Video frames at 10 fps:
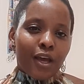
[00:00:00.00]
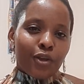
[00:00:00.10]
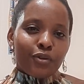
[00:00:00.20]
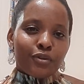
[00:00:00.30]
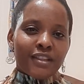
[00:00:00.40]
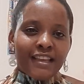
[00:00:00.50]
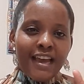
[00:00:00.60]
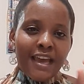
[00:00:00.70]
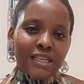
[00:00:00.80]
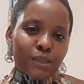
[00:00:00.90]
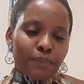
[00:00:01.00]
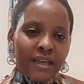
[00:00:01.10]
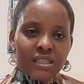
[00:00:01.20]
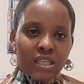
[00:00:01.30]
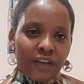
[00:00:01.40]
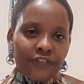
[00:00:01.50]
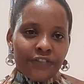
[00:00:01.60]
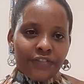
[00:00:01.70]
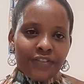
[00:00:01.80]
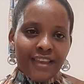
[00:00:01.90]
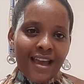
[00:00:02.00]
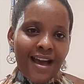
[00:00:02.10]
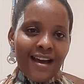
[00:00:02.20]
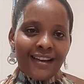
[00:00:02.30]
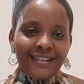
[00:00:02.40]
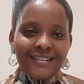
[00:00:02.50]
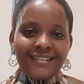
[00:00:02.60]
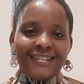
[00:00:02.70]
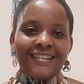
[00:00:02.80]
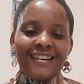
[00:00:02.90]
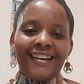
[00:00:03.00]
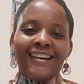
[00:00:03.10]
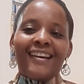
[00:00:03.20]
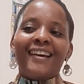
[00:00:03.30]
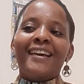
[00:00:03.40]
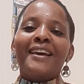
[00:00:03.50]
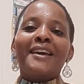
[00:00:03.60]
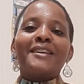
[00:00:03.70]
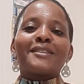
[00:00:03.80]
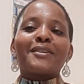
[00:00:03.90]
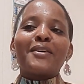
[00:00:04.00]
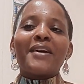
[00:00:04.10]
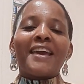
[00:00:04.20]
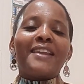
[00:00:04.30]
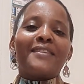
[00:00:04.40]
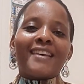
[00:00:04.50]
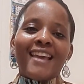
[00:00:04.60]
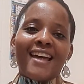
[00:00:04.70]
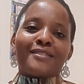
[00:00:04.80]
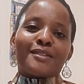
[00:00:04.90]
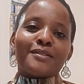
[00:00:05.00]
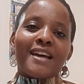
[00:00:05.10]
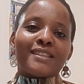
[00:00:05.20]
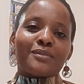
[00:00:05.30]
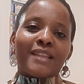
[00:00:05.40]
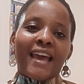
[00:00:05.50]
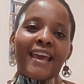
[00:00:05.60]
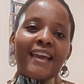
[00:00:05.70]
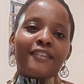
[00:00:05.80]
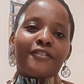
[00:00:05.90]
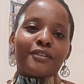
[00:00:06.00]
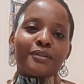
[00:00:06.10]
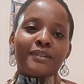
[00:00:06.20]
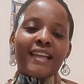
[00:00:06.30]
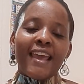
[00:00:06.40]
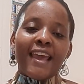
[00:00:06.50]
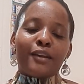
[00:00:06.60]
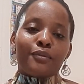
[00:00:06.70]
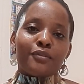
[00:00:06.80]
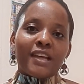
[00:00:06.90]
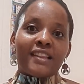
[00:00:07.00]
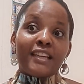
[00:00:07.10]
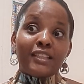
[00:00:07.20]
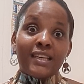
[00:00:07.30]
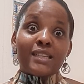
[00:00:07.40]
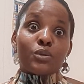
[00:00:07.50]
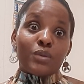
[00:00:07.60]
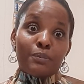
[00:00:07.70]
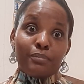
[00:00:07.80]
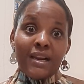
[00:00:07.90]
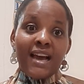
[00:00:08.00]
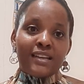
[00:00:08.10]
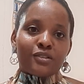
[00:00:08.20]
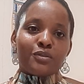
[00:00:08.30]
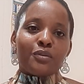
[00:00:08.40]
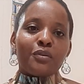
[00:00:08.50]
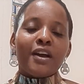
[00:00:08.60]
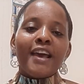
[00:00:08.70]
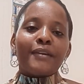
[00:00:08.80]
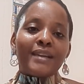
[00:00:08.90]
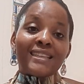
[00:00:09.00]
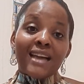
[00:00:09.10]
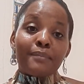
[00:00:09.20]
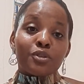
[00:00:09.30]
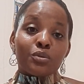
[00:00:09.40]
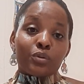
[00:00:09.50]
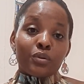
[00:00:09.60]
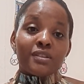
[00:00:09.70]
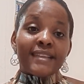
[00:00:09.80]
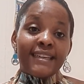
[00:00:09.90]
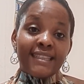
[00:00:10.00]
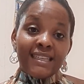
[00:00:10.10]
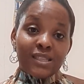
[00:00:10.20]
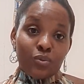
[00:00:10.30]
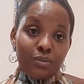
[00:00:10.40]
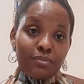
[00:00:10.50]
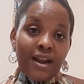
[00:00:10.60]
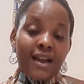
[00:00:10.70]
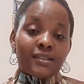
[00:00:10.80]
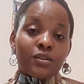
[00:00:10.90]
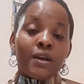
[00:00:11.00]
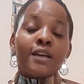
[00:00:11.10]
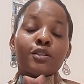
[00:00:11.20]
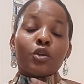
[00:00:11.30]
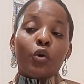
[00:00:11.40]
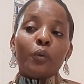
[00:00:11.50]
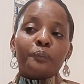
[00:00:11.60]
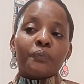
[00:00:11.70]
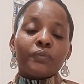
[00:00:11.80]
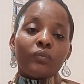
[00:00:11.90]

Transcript: You know, they are expensive. Yeah. So anyway, yeah. So that's what I had for today. And we know that they deals with brands, you know, when it comes to clothes and deals with brands. So